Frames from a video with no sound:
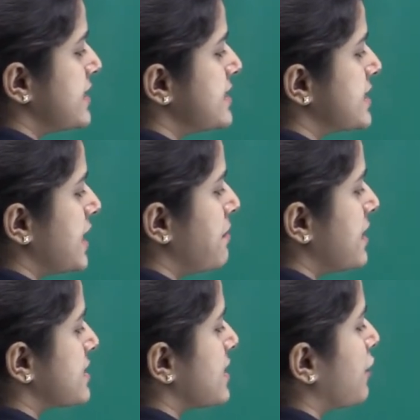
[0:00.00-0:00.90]
and steam
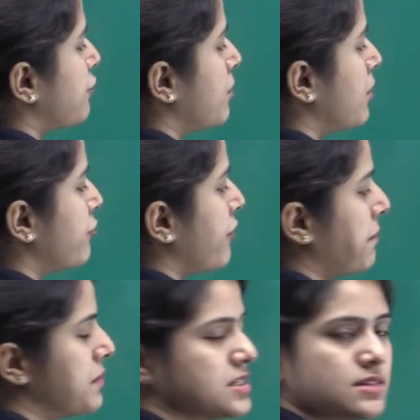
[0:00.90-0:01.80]
is in the form of
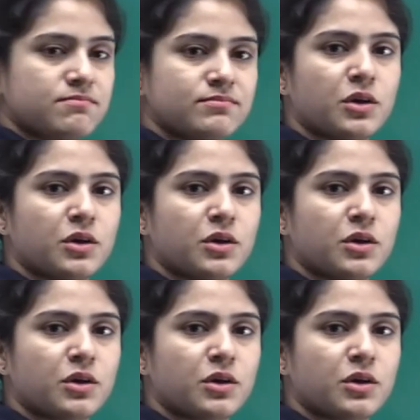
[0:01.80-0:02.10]
vapors,